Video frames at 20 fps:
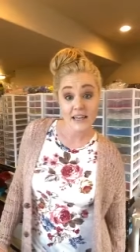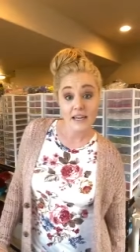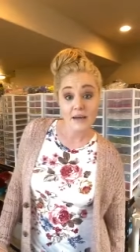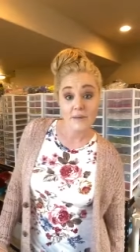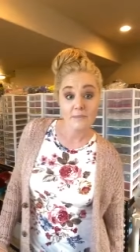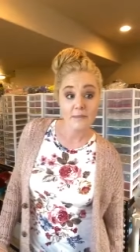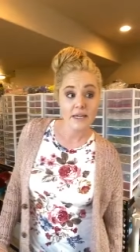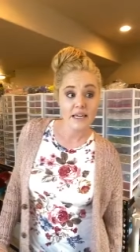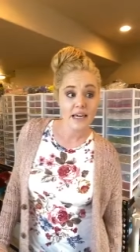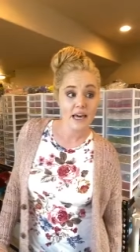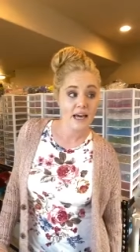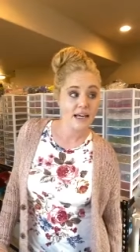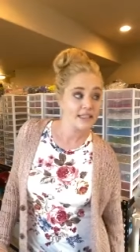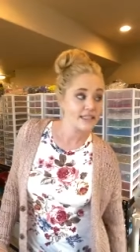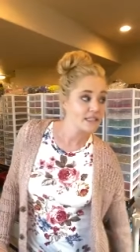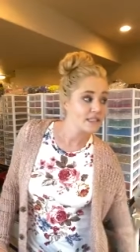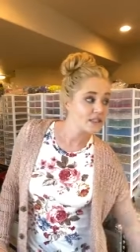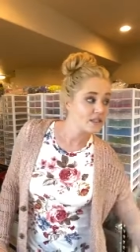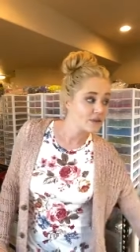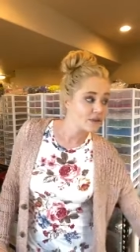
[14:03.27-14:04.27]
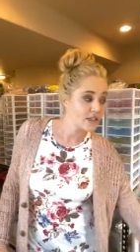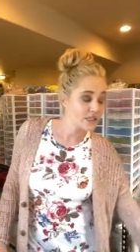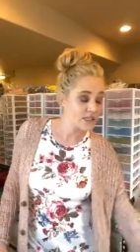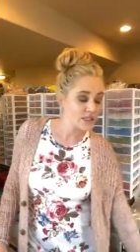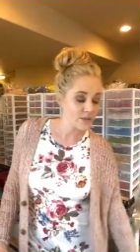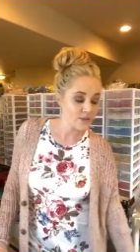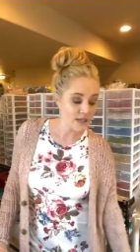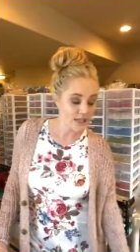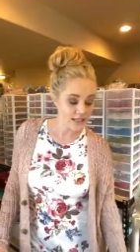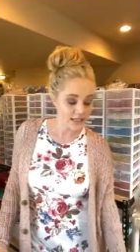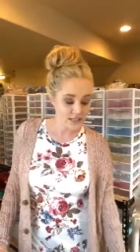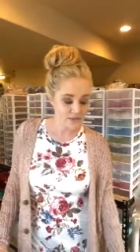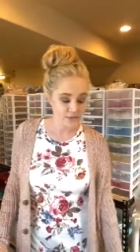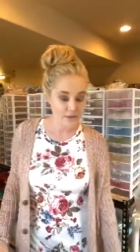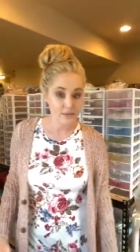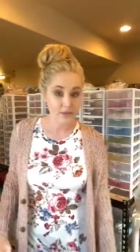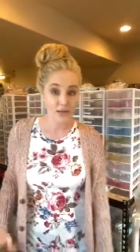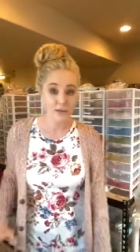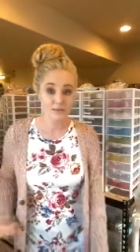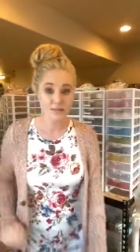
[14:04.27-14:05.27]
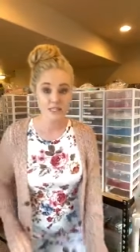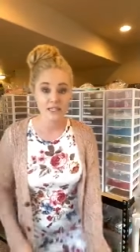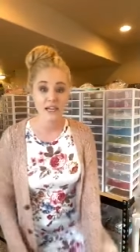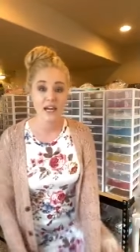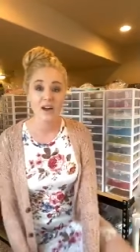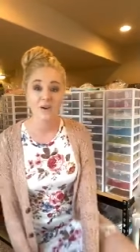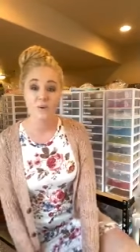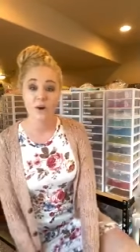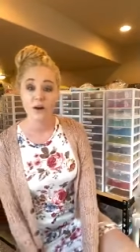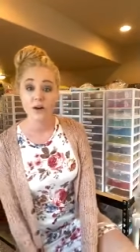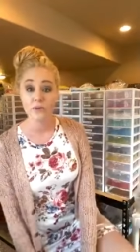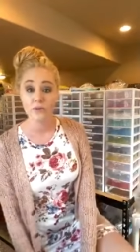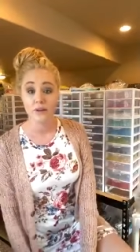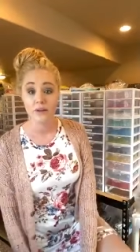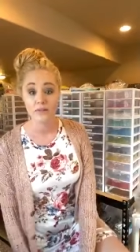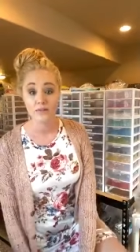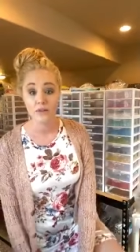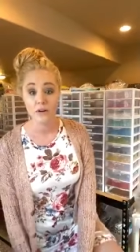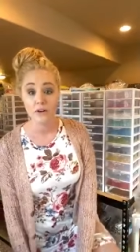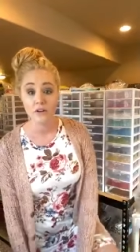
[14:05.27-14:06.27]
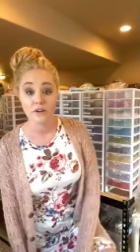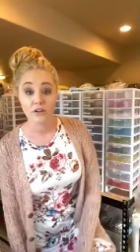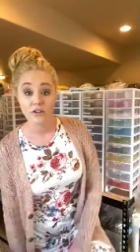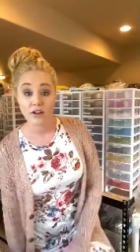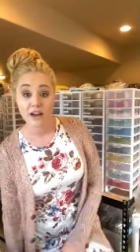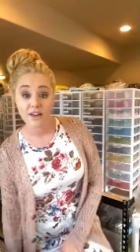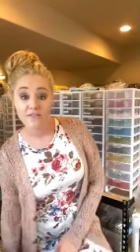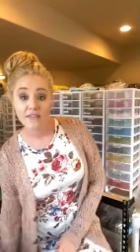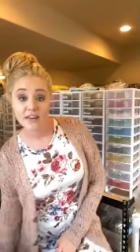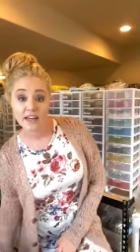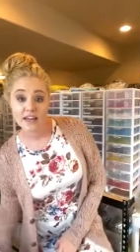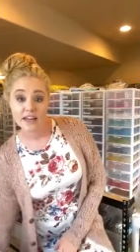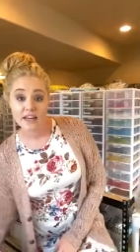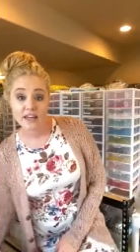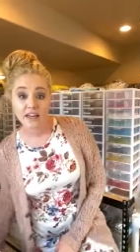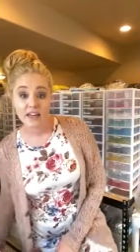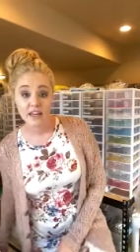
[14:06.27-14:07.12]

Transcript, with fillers: because as soon as the rest of them comes in, I want to rephotograph it.